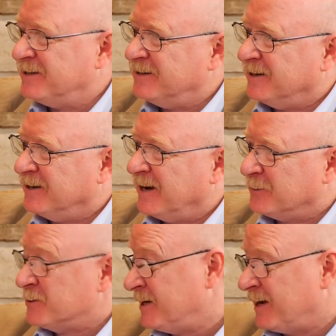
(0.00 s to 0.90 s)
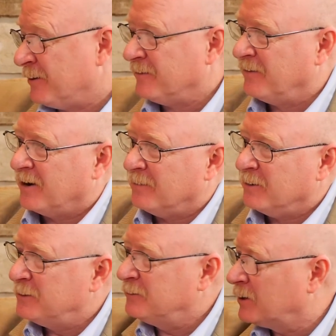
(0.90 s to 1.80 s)
at the Racine County Fair,
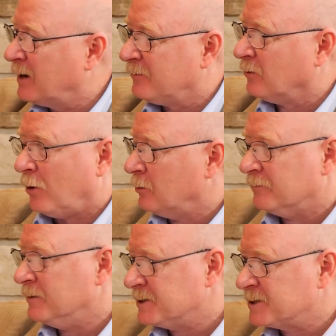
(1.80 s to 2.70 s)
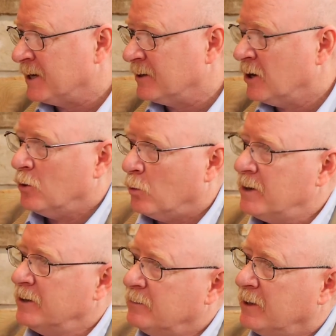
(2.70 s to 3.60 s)
but you travel all over this state. What are you